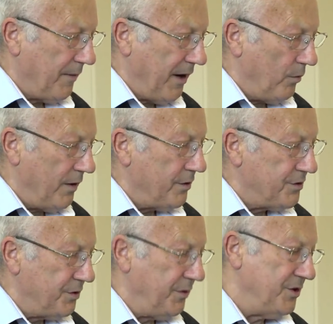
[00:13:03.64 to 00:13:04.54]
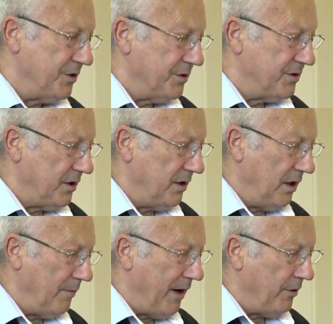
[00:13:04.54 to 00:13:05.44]
about one or two issues
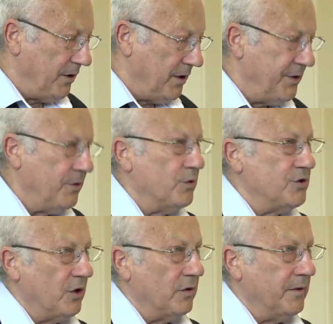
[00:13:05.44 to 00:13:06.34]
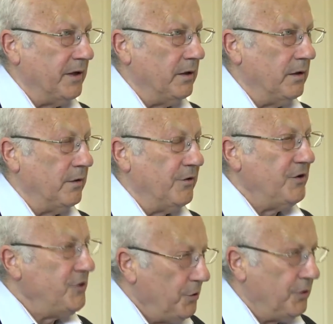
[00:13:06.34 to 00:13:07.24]
about learner autonomy
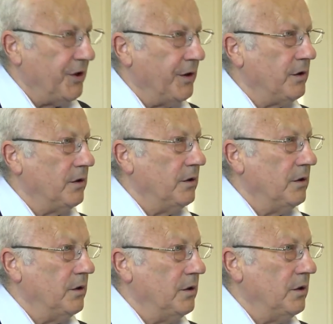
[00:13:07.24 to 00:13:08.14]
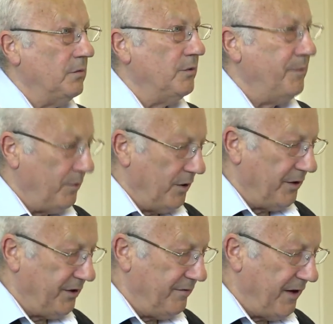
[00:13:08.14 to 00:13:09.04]
that you think would be
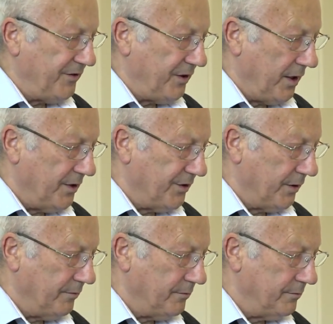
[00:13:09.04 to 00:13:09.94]
worth investigating.